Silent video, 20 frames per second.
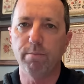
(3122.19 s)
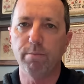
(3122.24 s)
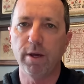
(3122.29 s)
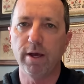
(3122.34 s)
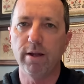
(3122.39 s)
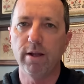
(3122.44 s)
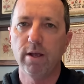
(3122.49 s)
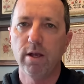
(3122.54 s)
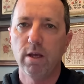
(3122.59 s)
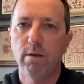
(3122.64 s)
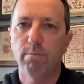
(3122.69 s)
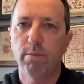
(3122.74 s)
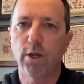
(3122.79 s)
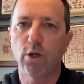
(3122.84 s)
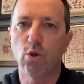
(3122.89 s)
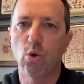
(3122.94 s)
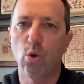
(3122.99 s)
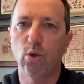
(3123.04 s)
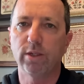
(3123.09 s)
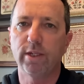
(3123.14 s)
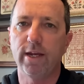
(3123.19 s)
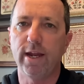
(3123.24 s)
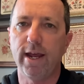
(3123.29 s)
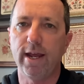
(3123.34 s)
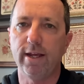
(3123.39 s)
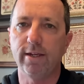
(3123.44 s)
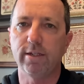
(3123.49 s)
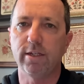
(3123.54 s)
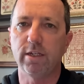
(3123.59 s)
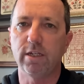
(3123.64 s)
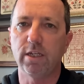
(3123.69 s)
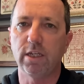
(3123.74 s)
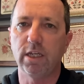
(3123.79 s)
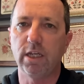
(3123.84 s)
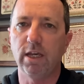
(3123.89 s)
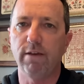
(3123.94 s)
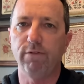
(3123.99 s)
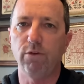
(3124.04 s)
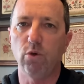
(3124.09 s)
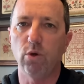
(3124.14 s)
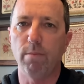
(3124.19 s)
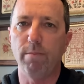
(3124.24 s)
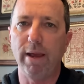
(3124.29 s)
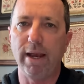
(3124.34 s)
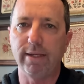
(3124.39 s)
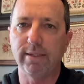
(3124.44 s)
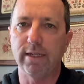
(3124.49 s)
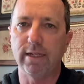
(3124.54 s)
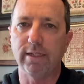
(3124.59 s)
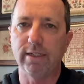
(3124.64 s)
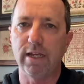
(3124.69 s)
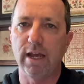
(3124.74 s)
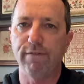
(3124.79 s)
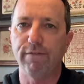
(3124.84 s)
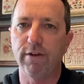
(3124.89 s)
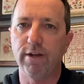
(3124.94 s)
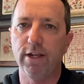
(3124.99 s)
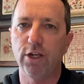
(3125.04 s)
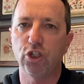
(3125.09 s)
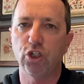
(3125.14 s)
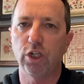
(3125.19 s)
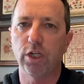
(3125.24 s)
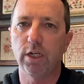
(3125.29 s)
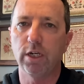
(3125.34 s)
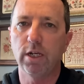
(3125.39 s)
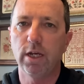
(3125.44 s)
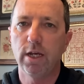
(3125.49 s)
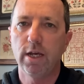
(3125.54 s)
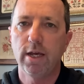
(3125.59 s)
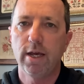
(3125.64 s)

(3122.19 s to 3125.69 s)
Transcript: But my goal today is just to give you a basic definition